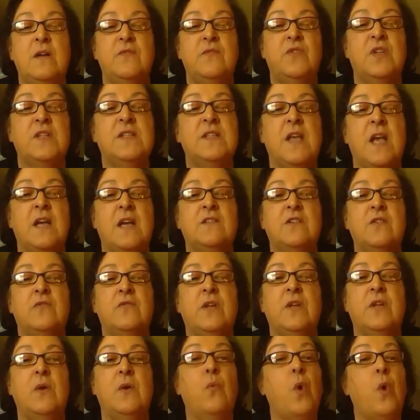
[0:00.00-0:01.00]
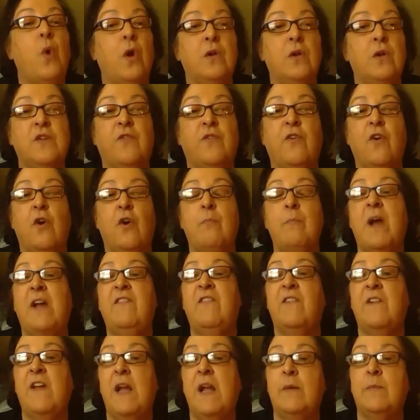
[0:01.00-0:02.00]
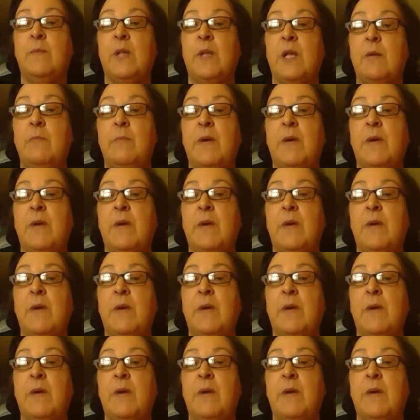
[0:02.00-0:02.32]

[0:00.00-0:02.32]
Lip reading: The scheduling worked for my family.